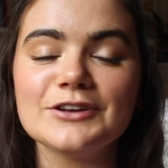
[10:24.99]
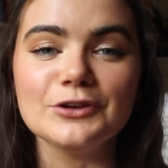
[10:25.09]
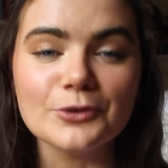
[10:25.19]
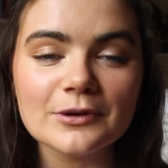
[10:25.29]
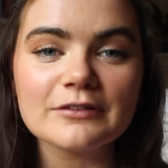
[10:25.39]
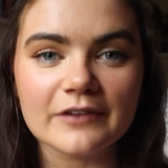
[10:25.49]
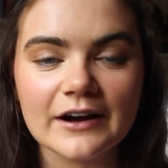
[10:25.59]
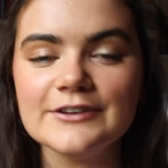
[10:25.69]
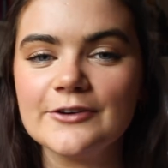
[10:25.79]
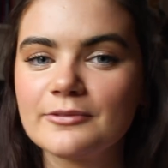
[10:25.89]
you will
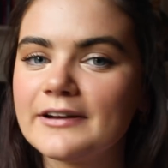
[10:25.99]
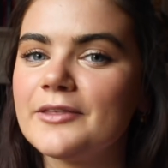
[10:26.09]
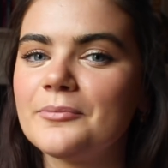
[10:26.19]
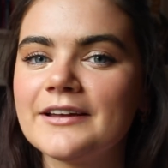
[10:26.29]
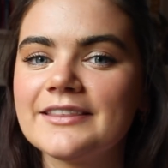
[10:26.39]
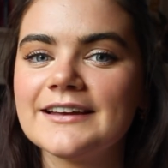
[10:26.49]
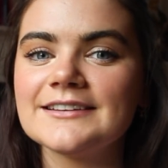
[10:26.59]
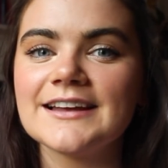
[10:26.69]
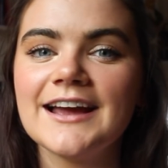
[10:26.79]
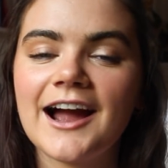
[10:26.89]
find your rhythm with
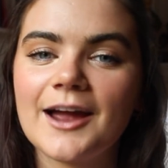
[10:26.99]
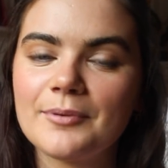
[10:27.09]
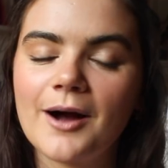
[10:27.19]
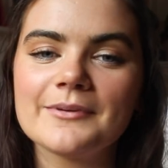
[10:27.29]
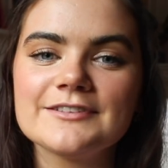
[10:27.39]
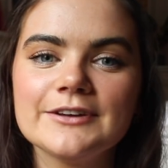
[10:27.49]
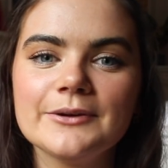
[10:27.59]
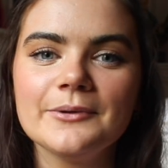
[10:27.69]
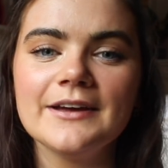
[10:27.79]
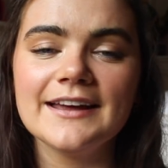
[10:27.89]
it. I promise
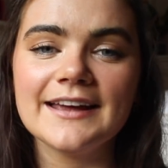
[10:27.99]
you.